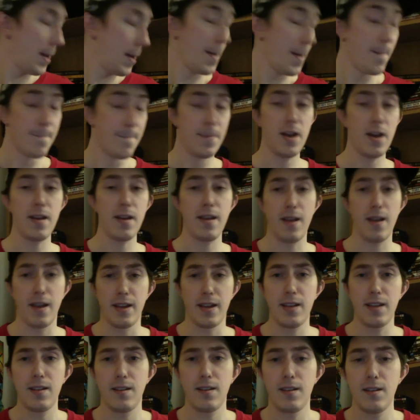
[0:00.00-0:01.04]
but yeah
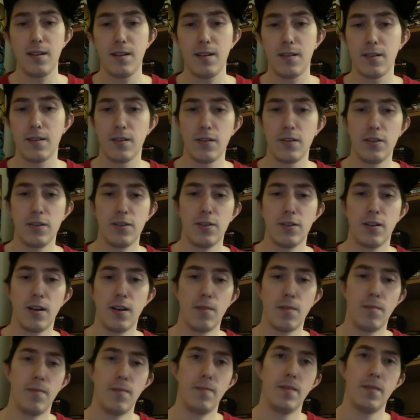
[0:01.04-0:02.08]
he, he does a good job
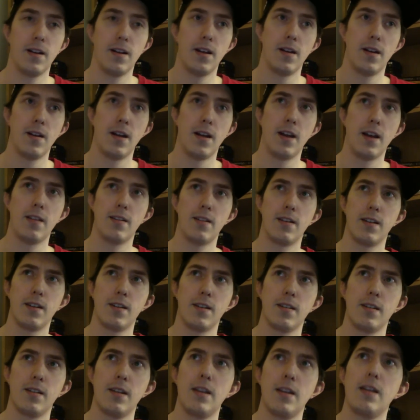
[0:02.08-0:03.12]
uh, i think
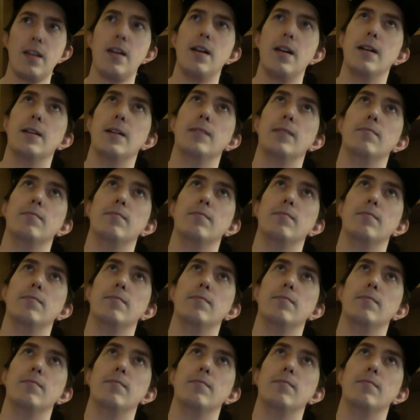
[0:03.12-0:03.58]
um,